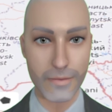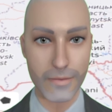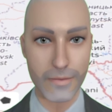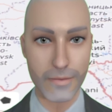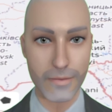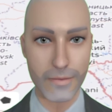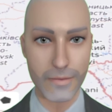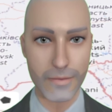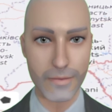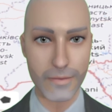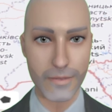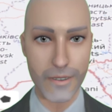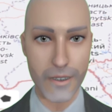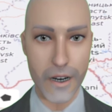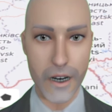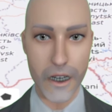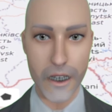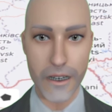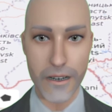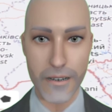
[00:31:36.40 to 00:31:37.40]

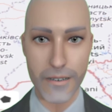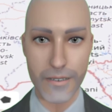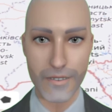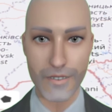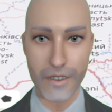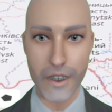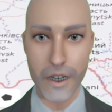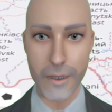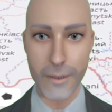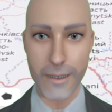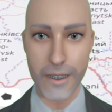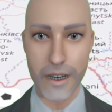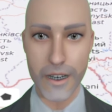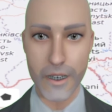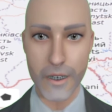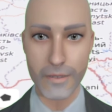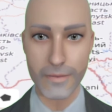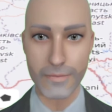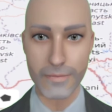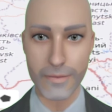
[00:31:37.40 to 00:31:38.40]
the Kiev Independent.
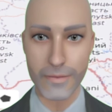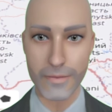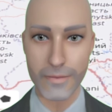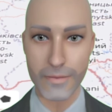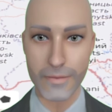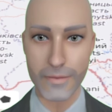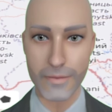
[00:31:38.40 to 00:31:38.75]
Oh, here we go.